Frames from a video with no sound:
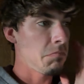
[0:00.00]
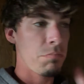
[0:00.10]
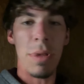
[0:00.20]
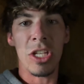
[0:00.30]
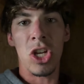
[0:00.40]

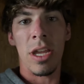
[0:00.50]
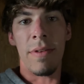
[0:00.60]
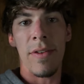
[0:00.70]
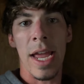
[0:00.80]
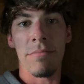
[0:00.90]
Best cookie I've
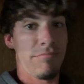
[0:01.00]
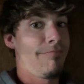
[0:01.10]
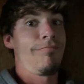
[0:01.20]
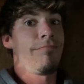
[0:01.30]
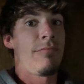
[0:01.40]
ever had.
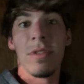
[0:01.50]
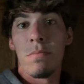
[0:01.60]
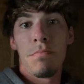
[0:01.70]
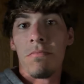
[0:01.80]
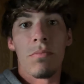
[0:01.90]

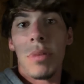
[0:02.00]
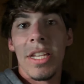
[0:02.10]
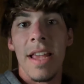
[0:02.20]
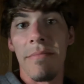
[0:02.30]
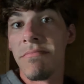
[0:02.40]
Plain
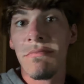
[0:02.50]
as that.